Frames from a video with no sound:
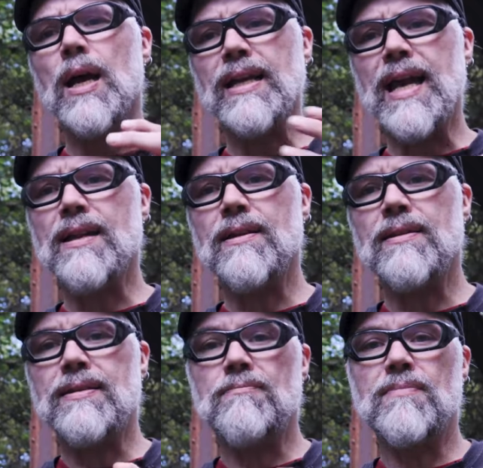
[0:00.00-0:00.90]
And again,
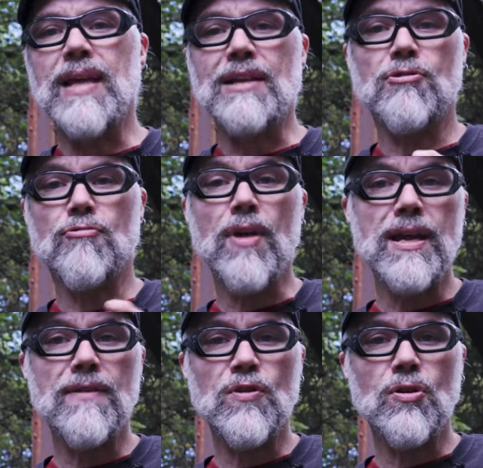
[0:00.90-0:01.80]
that's
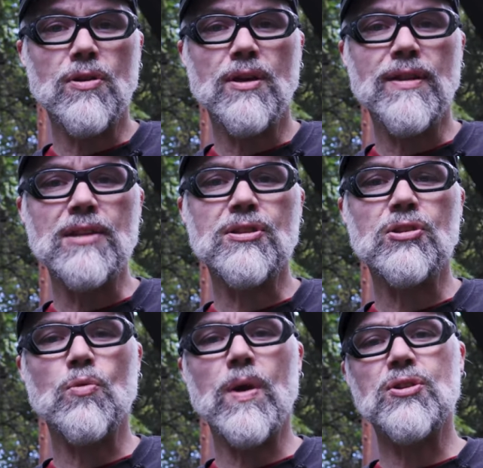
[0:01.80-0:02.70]
great if you're in that
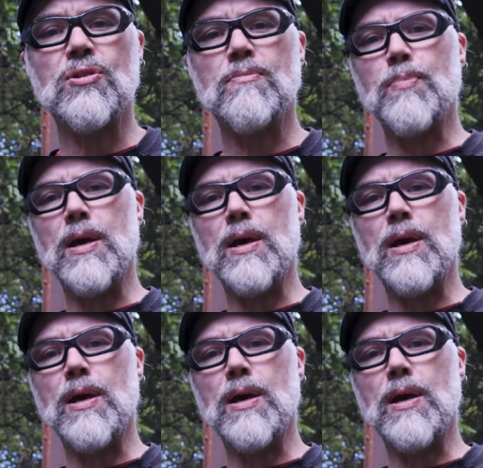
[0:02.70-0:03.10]
situation,